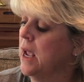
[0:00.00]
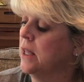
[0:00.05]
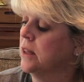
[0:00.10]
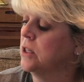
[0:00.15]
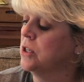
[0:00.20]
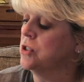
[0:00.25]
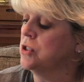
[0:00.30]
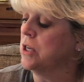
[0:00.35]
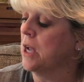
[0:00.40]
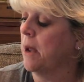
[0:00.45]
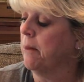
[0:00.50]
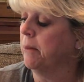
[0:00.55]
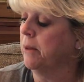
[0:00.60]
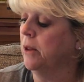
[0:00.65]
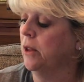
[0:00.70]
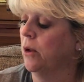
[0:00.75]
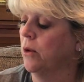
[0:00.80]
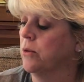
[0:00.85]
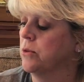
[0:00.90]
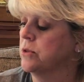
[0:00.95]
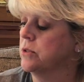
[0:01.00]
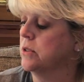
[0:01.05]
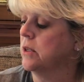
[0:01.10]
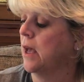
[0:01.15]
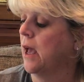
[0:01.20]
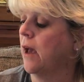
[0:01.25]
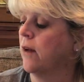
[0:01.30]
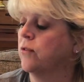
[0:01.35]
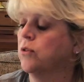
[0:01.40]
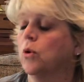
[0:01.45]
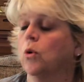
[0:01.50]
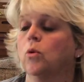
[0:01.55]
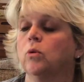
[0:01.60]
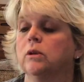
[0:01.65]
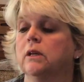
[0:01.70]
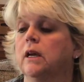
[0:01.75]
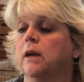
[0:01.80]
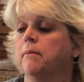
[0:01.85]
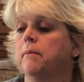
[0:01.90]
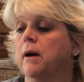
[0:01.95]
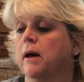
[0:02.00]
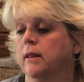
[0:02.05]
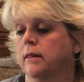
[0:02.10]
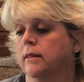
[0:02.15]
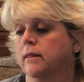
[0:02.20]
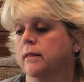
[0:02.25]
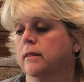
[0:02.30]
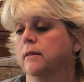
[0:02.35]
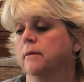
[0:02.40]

The shop closed after only a month.